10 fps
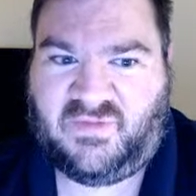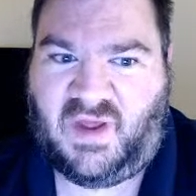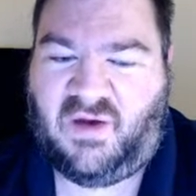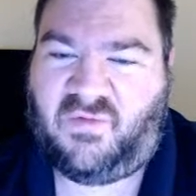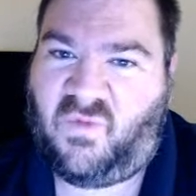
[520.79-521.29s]

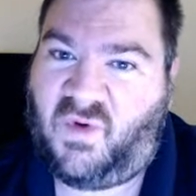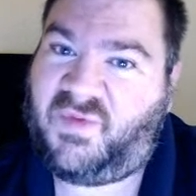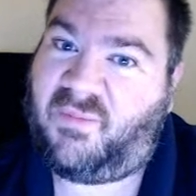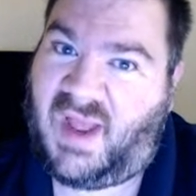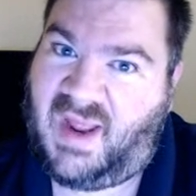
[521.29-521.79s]
what
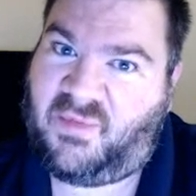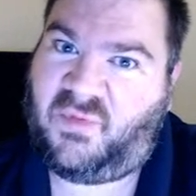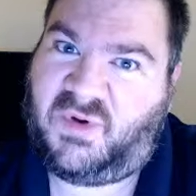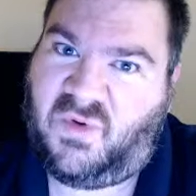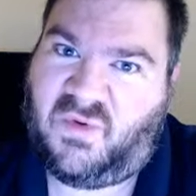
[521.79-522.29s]
the Bible
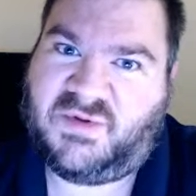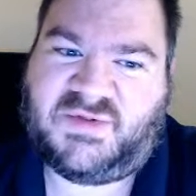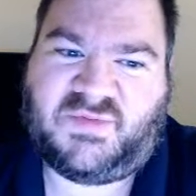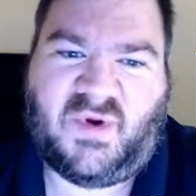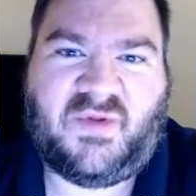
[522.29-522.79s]

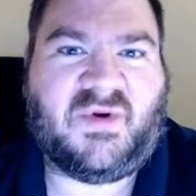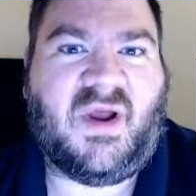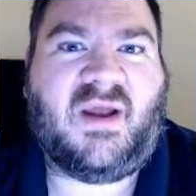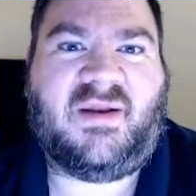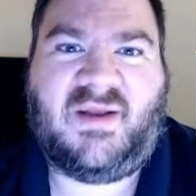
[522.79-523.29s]
records, whether or
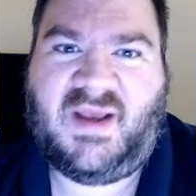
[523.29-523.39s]
not